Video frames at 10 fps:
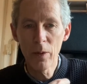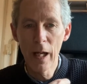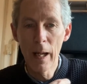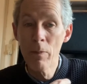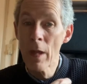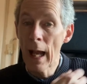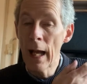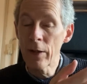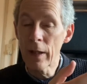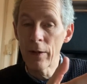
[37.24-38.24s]
Okay,
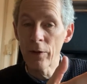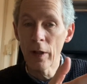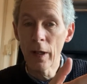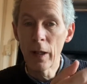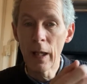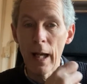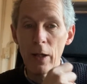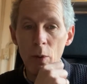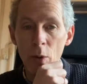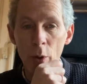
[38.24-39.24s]
and yeah,
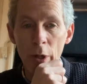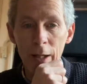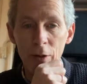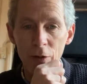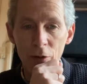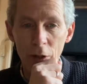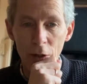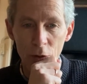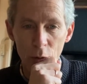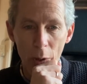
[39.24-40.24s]
you connected
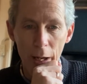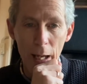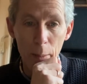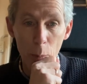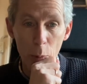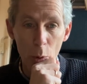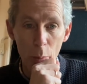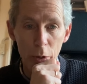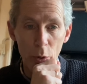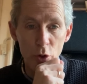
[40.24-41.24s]
to
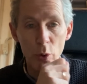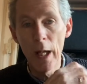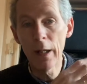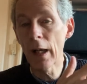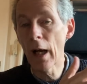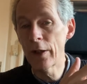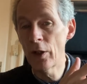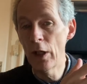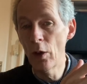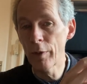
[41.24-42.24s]
AMable because you had an
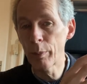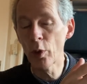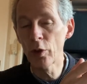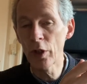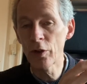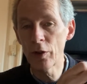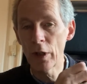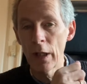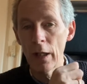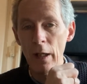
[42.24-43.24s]
idea of a product
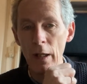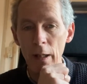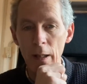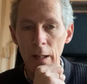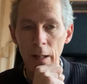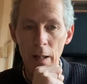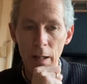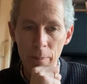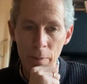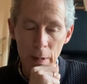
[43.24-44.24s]
in
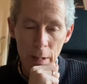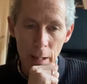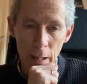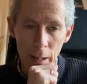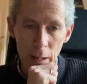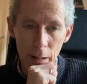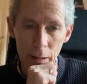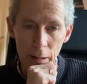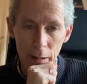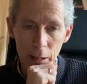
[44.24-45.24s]

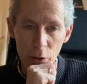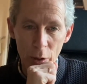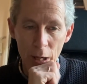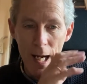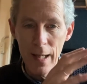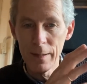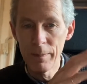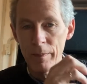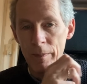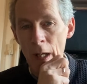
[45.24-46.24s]
your head.
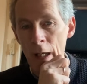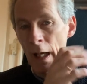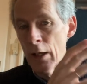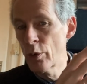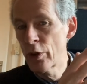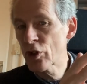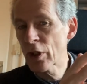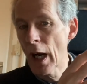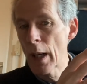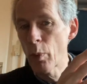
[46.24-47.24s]
Can you
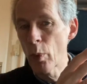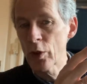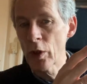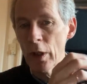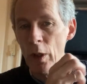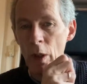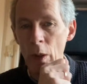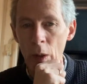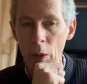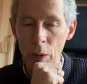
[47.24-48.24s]
describe what
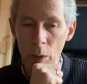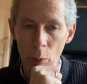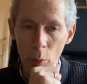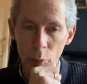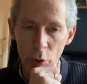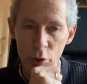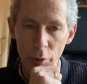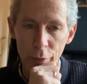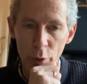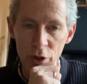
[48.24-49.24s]
was
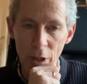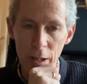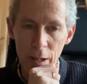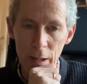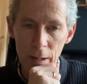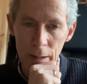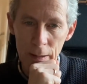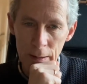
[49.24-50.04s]
your first idea?